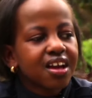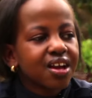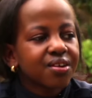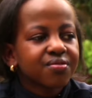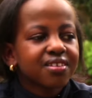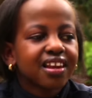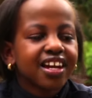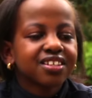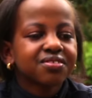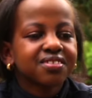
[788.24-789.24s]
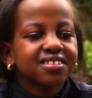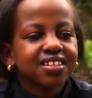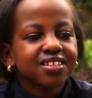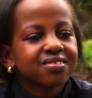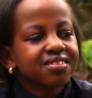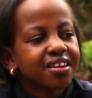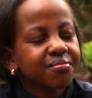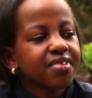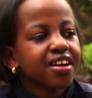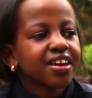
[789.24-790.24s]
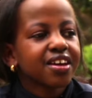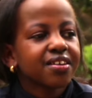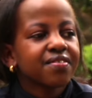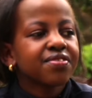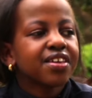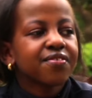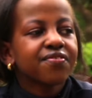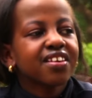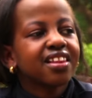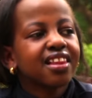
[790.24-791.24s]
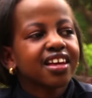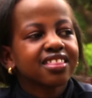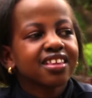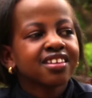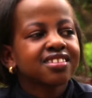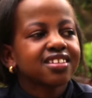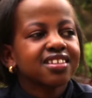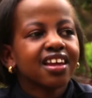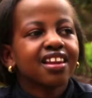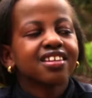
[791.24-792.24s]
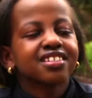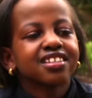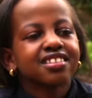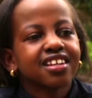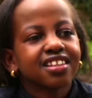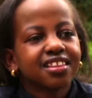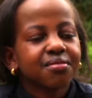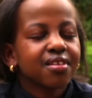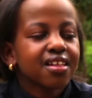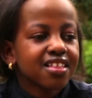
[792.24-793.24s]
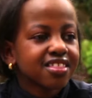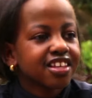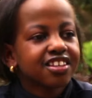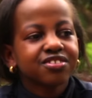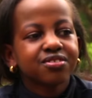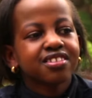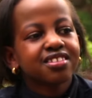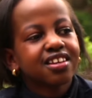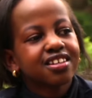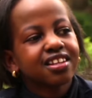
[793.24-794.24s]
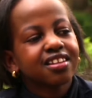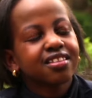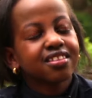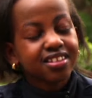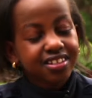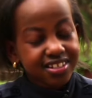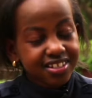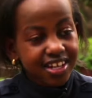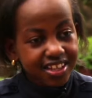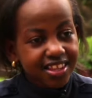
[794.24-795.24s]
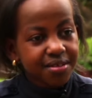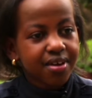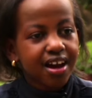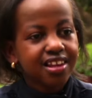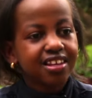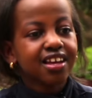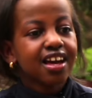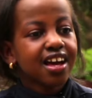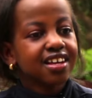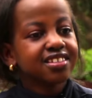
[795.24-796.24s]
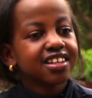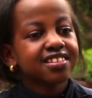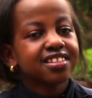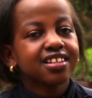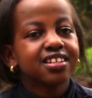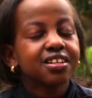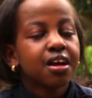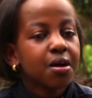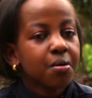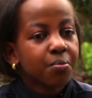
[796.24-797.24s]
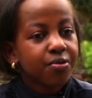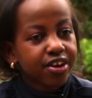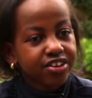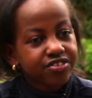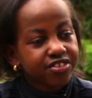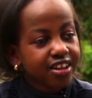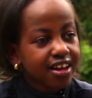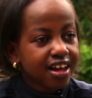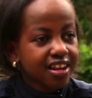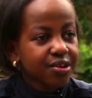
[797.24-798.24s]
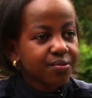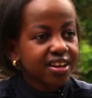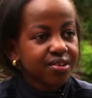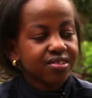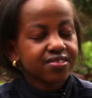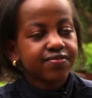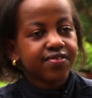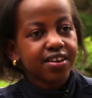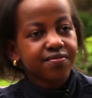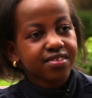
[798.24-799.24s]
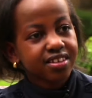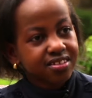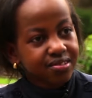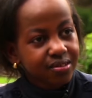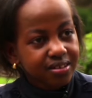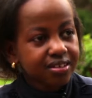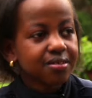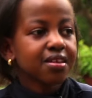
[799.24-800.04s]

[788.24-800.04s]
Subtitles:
I would like to say to them, if they feel like there is a talent inside them, they should start them early, as I started poetry early when I was 5 years old.